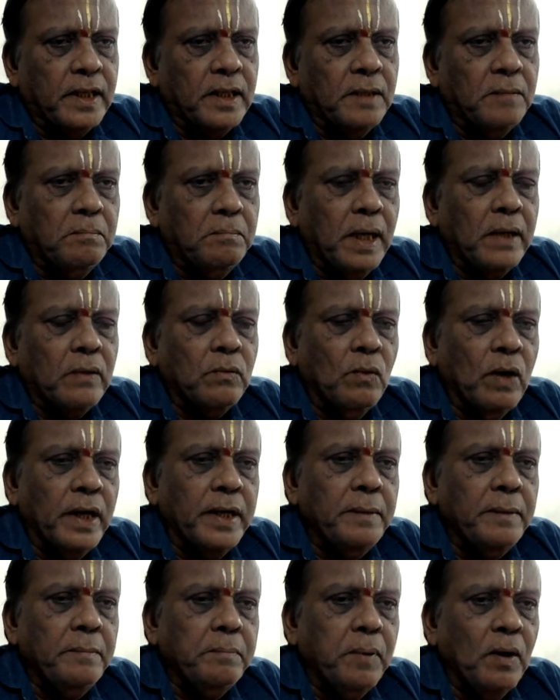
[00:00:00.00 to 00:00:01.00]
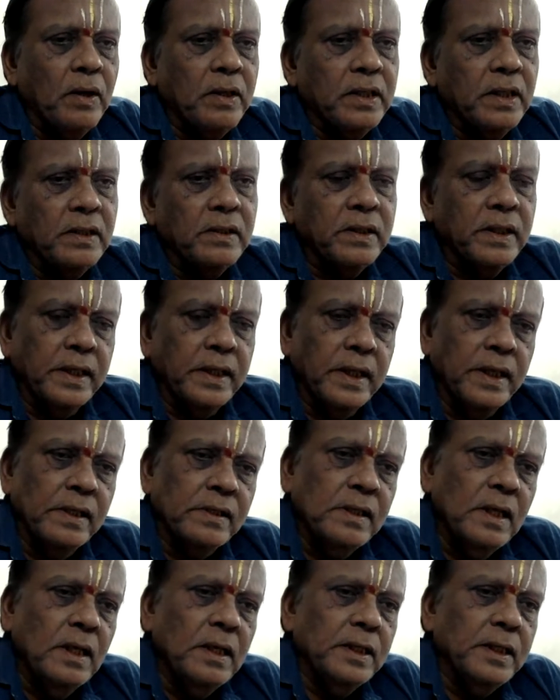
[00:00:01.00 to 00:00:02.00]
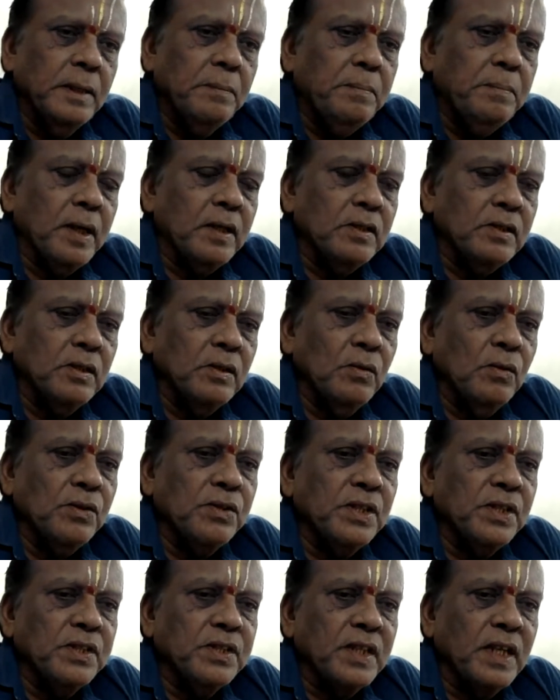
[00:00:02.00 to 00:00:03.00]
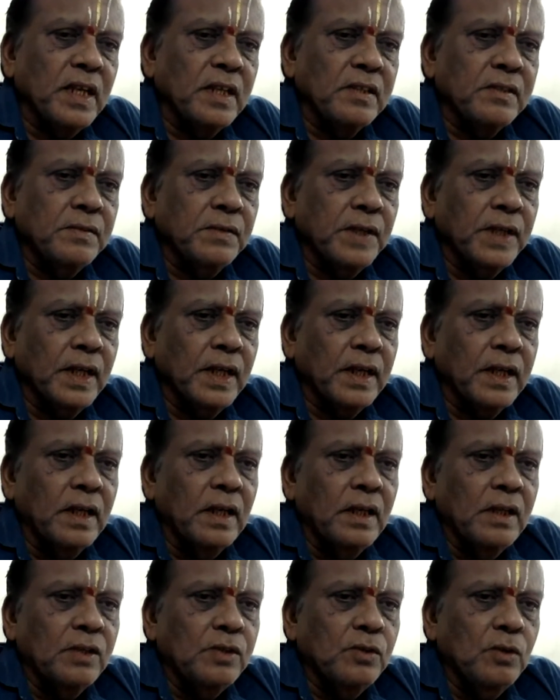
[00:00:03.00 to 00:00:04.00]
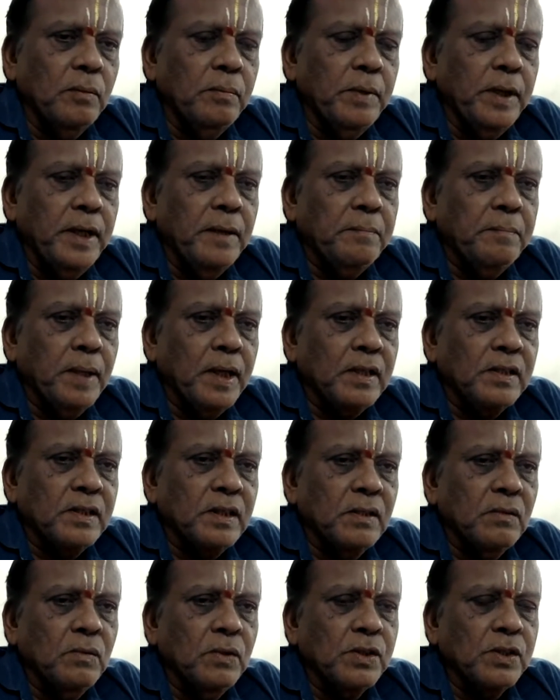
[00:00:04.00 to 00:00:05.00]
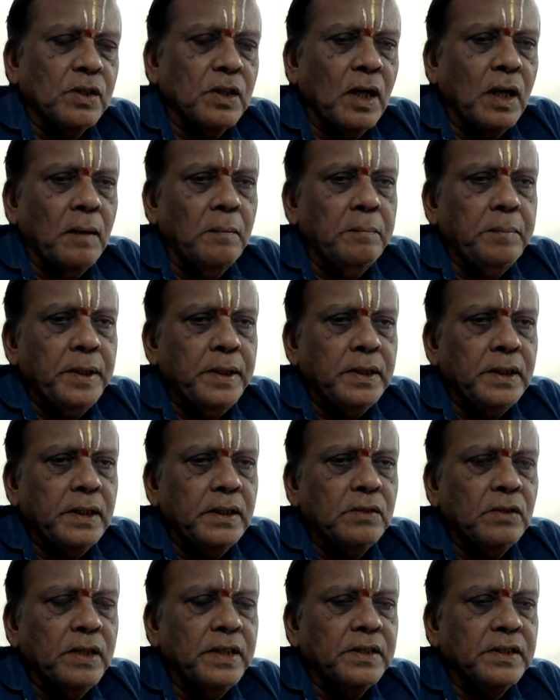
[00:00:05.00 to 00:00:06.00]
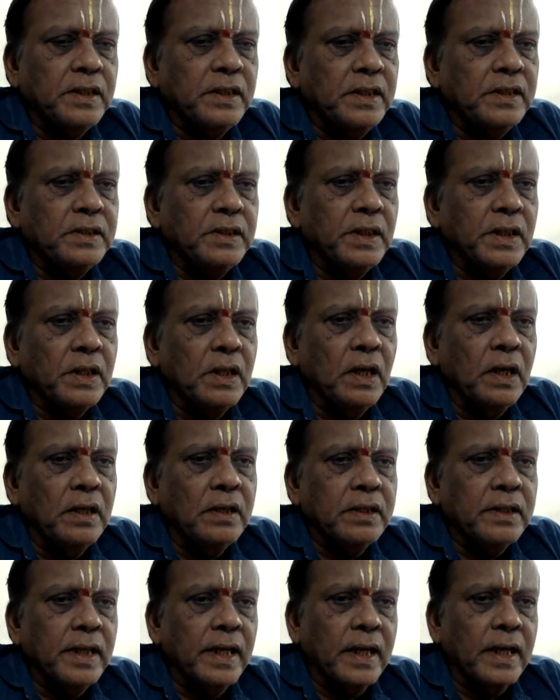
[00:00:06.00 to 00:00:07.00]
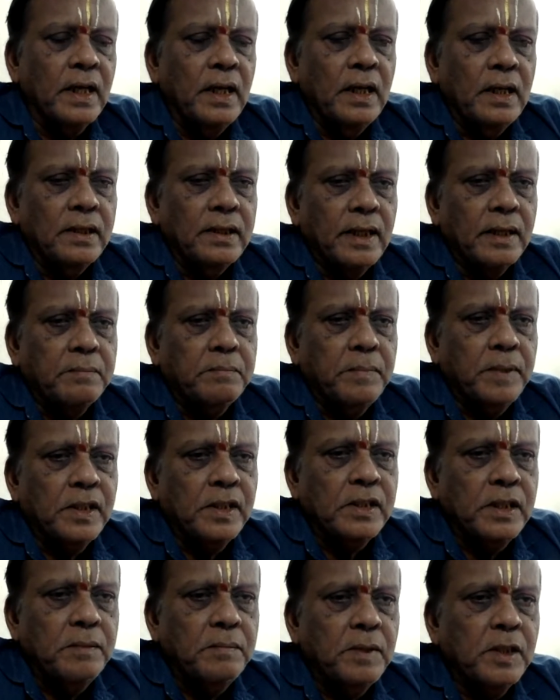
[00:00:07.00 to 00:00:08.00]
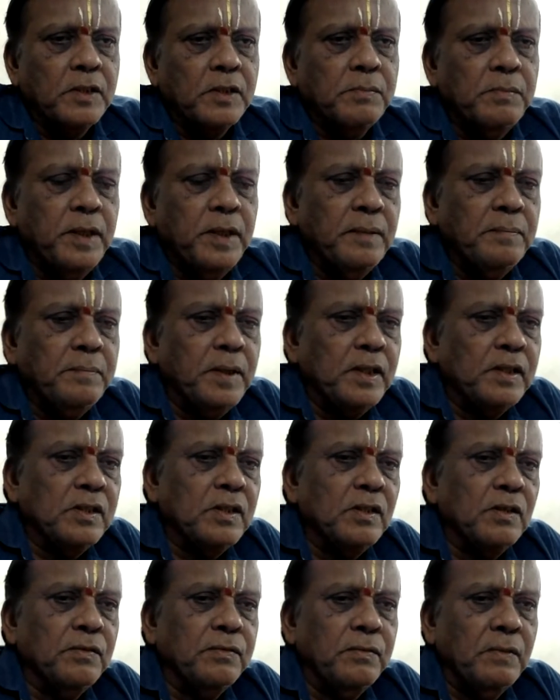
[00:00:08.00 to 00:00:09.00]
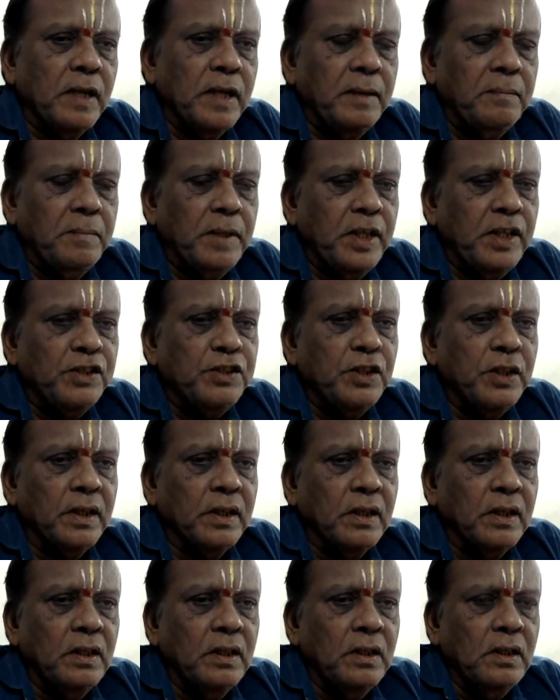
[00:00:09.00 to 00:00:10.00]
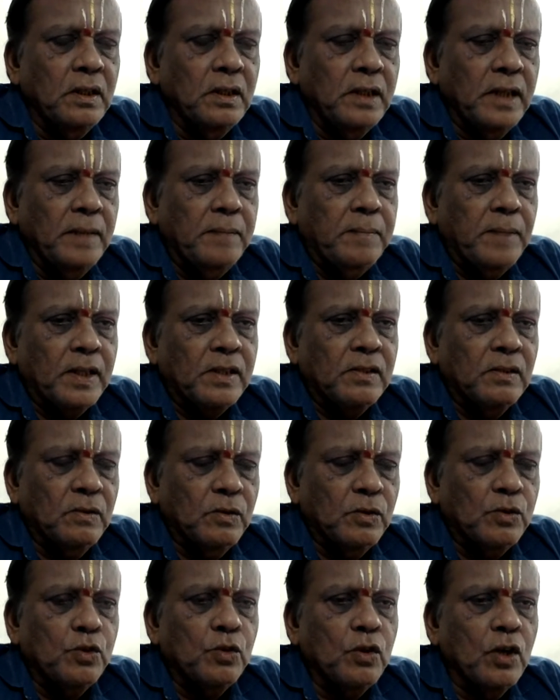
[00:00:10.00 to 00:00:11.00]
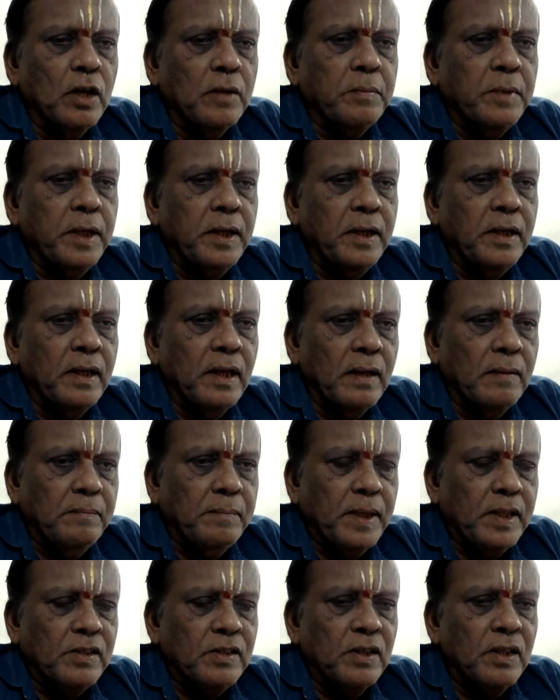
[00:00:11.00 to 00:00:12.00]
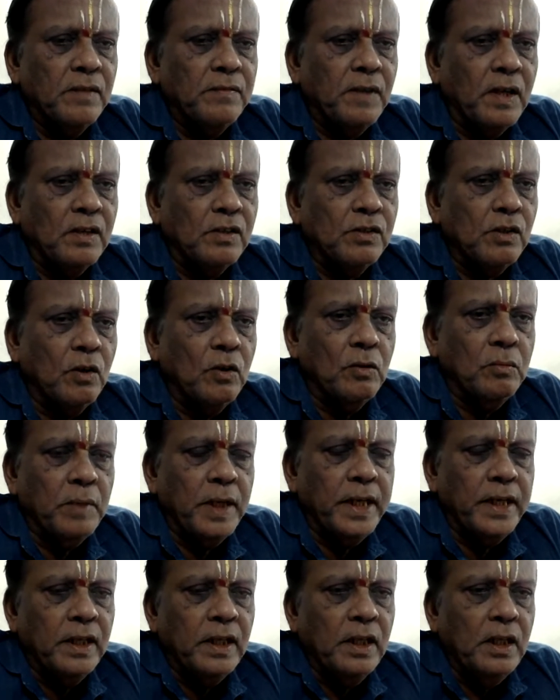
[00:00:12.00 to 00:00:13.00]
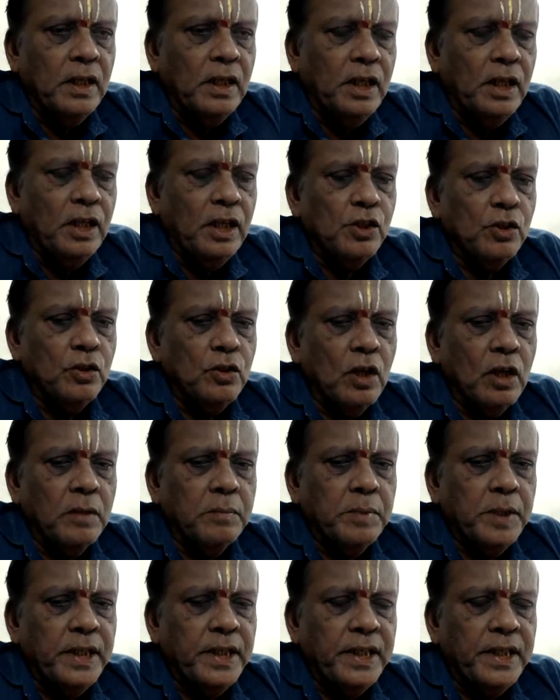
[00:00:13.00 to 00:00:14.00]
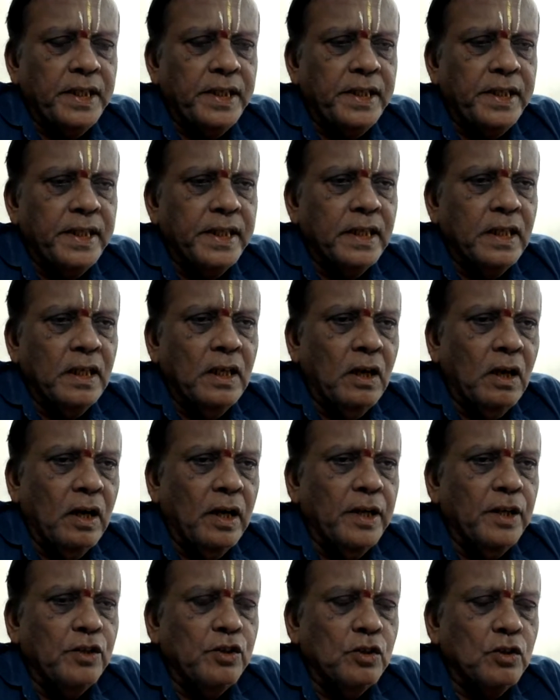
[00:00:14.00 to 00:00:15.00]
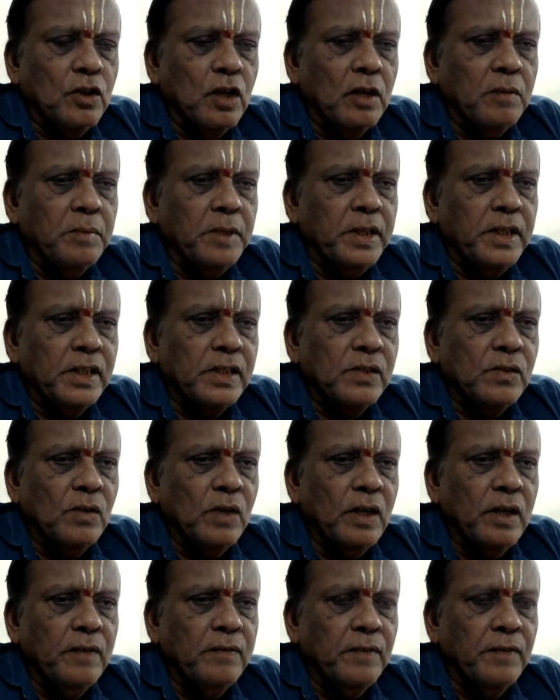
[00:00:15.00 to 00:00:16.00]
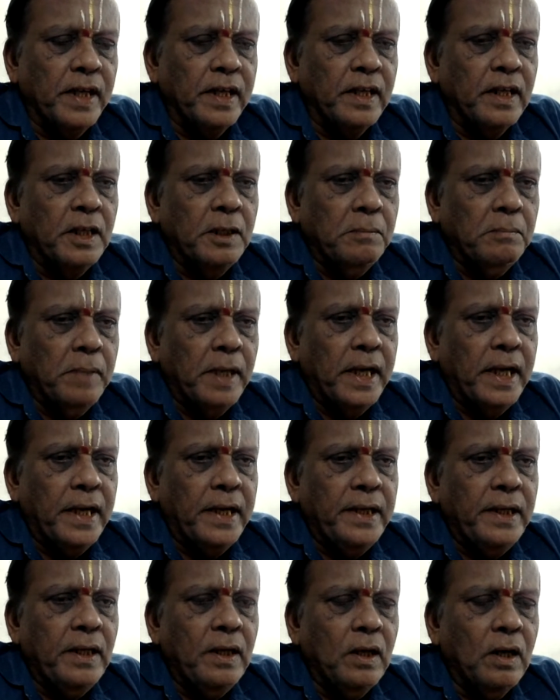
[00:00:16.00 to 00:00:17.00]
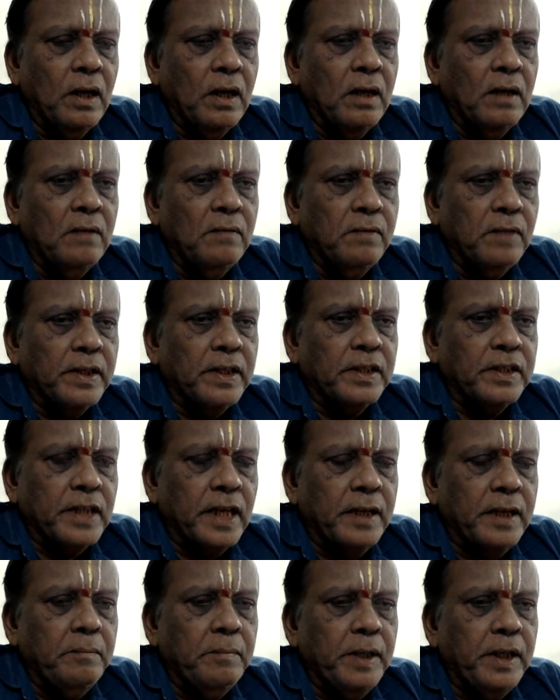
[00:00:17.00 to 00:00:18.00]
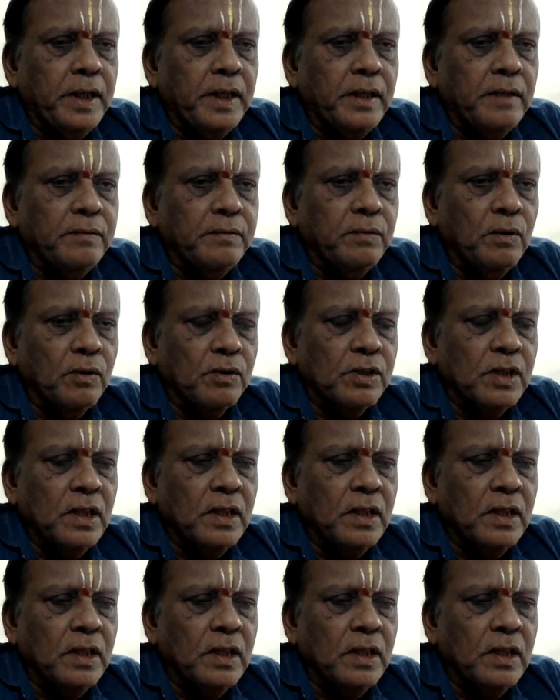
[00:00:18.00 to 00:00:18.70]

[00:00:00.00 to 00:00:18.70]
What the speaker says: But one important thing is, a person who is a transferor should be a person who is competent to enter into a contract. That means he must be a person of a major, a person who should not be a person of unsound mind. He should not be an idiot, or he should not be disqualified by any law for the time being enforced.